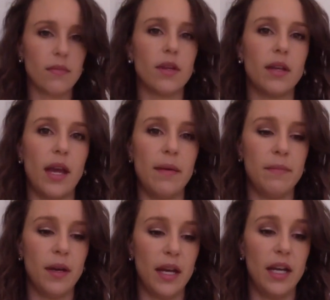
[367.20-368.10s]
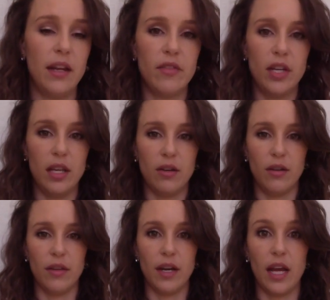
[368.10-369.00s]
Okay, I didn't even need
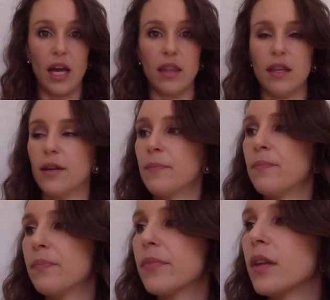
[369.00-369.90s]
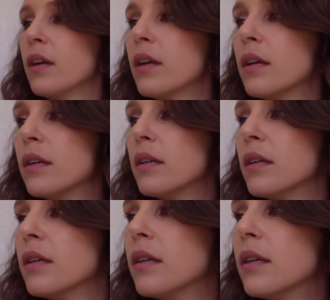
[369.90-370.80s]
all that I had in there.
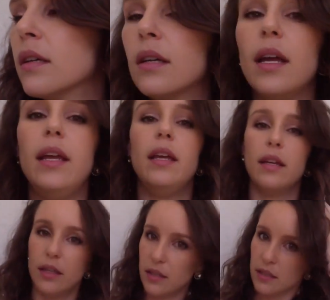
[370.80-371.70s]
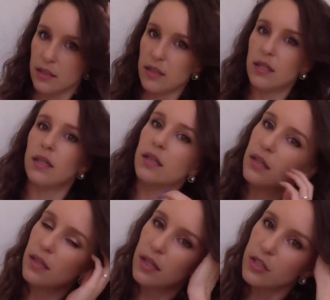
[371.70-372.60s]
And
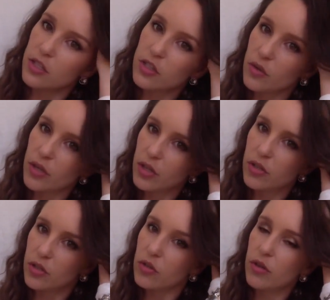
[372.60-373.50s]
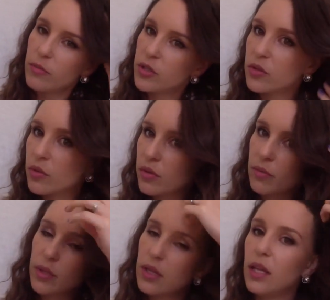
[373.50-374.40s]
it's just going to
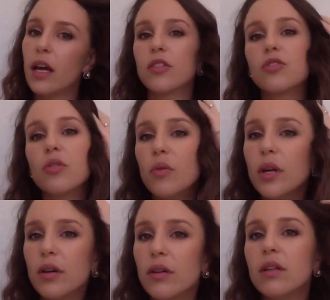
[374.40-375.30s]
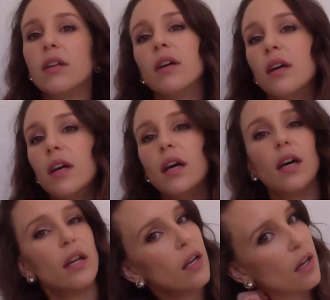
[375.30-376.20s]
absorb the extra oil
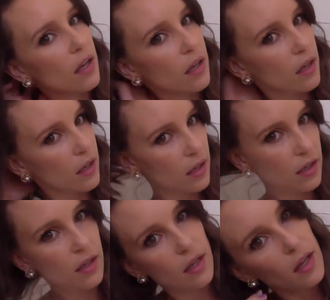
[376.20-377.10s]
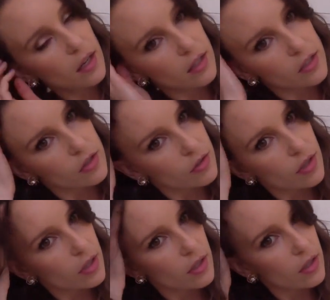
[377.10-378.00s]
and add extra
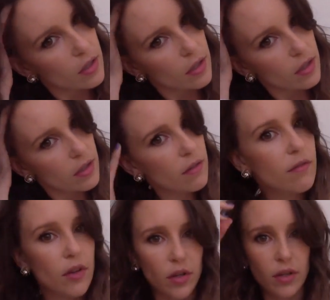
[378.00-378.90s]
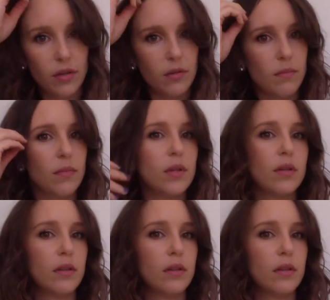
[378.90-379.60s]
volume.